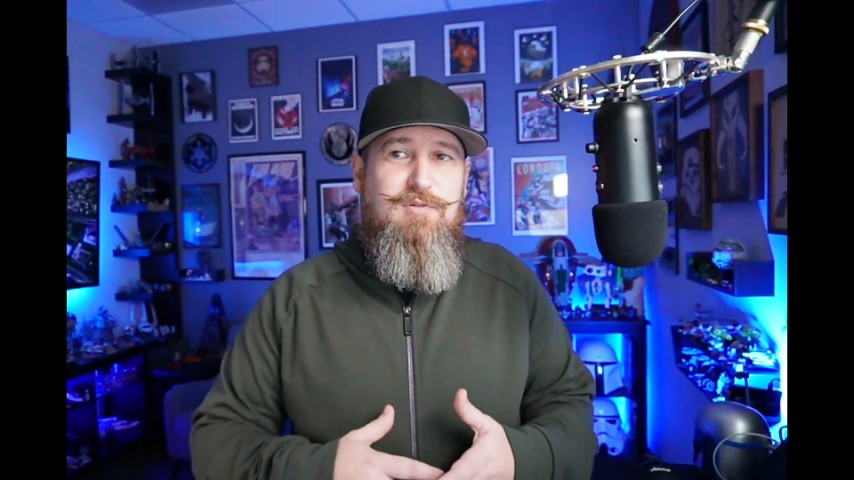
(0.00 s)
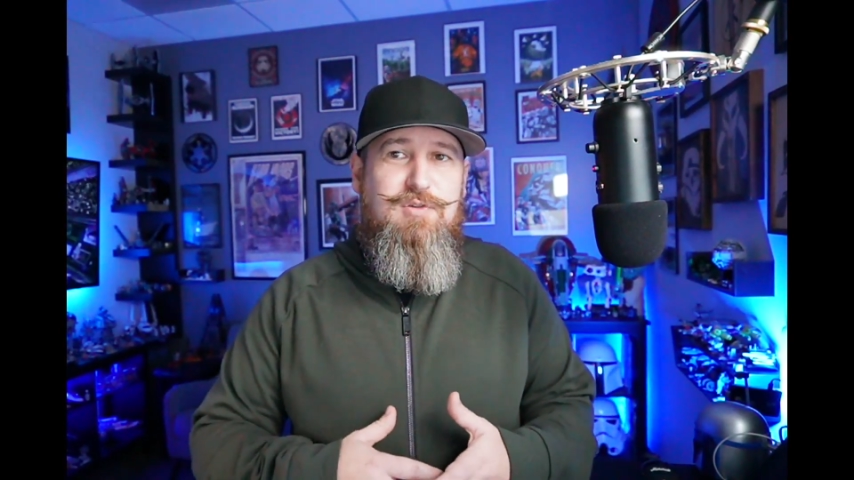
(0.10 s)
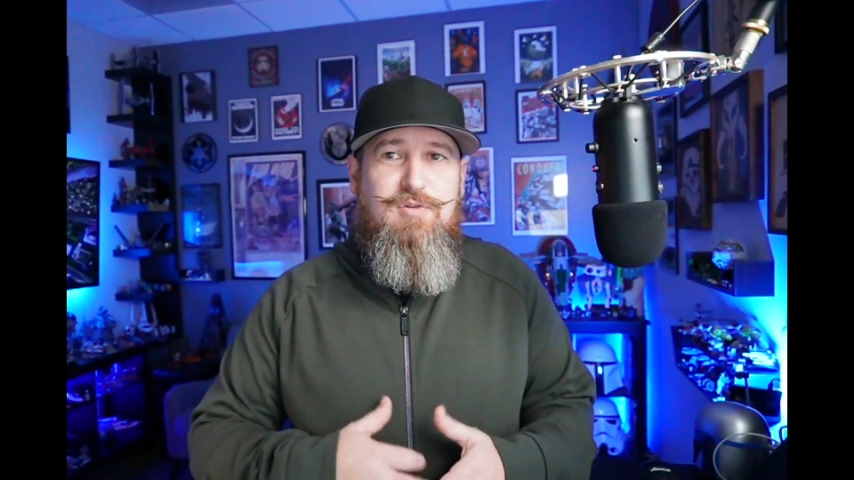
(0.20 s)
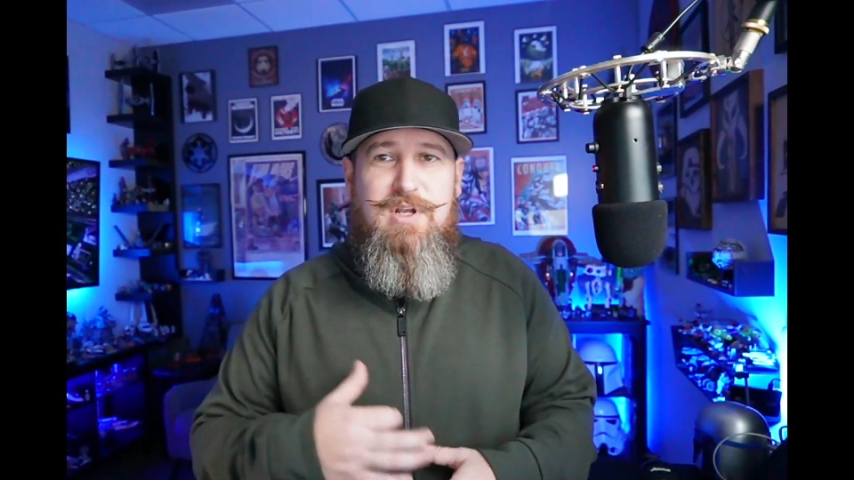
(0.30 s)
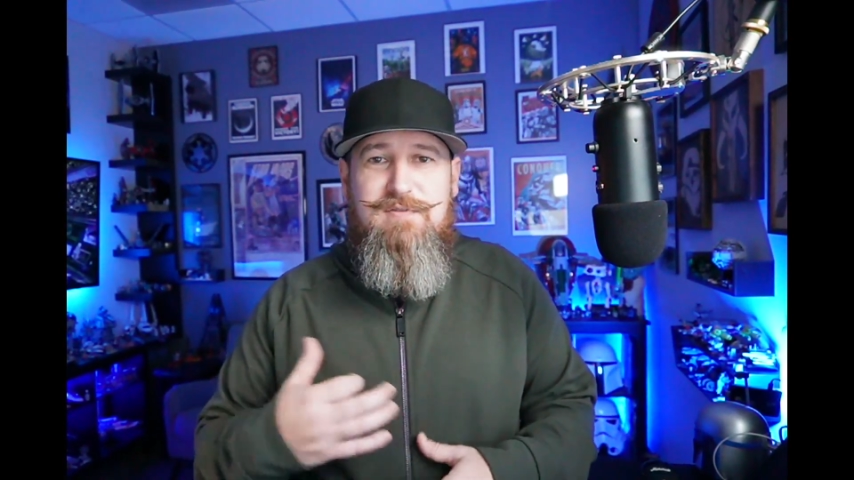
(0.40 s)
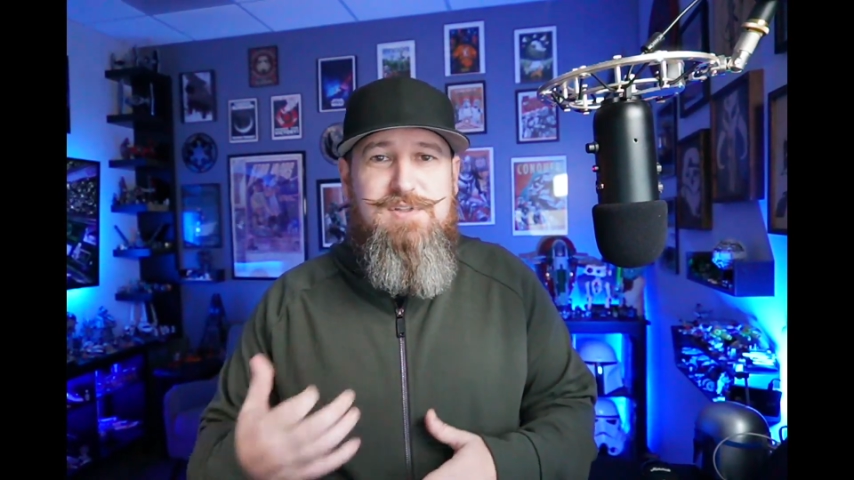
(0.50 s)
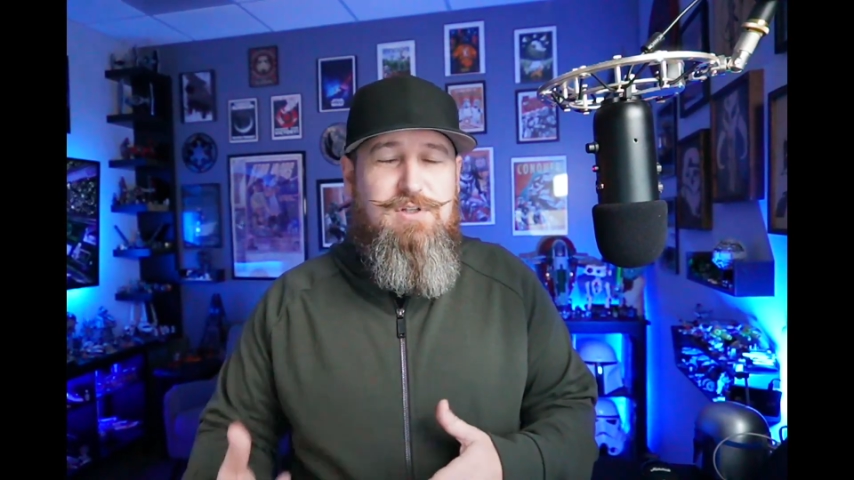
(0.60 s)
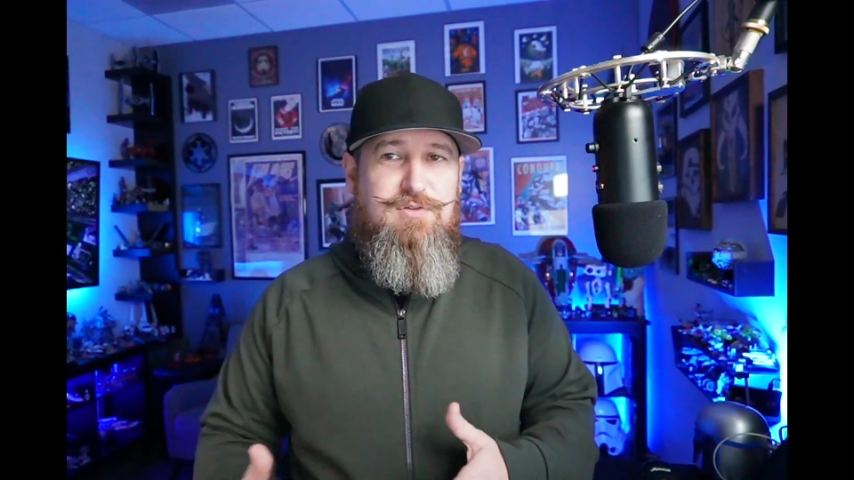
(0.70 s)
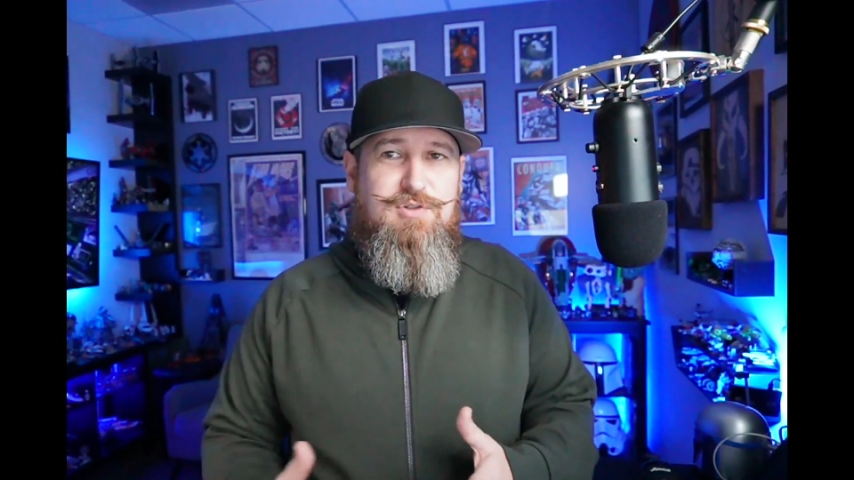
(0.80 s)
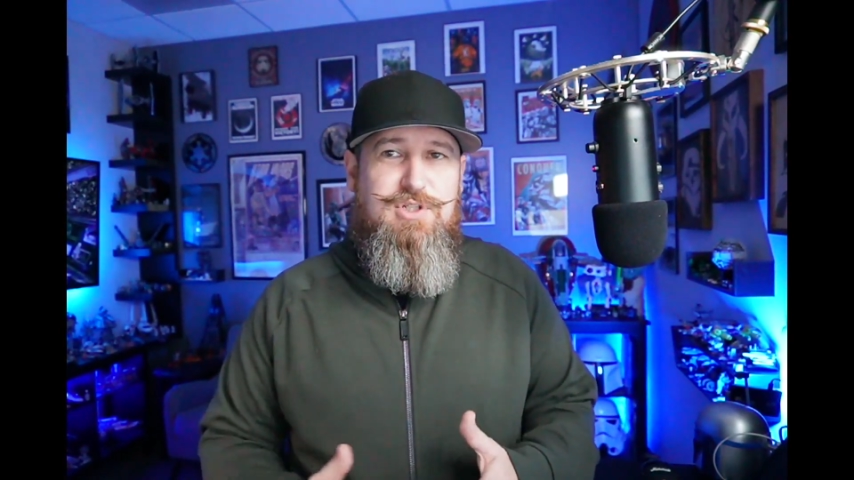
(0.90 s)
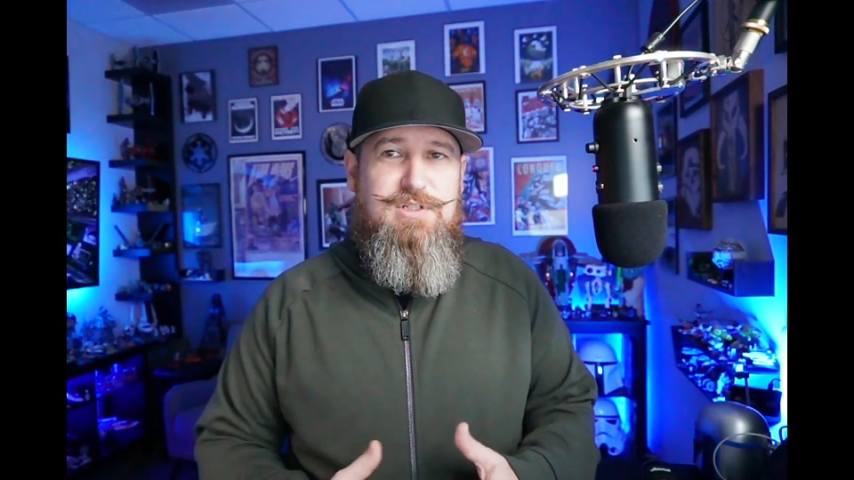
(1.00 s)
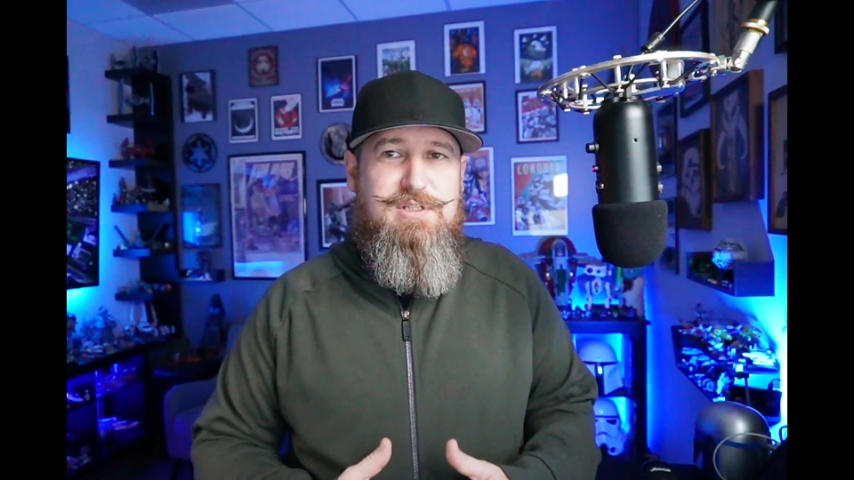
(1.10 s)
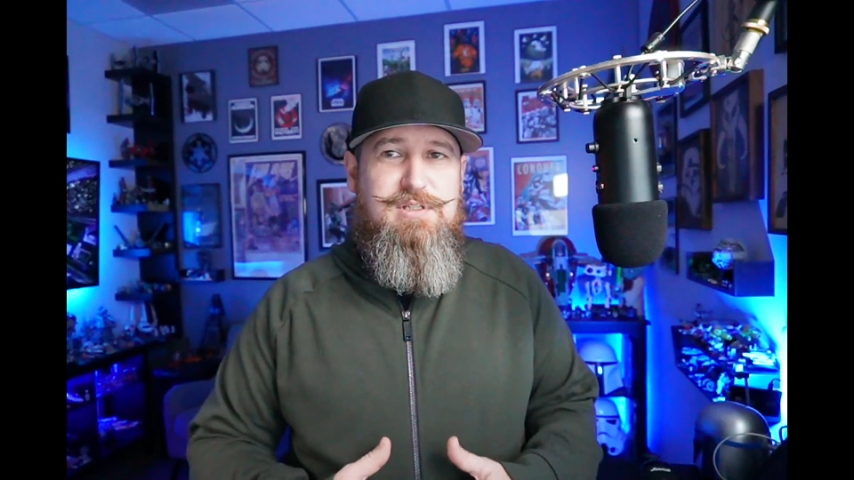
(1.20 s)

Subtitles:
creative solutions.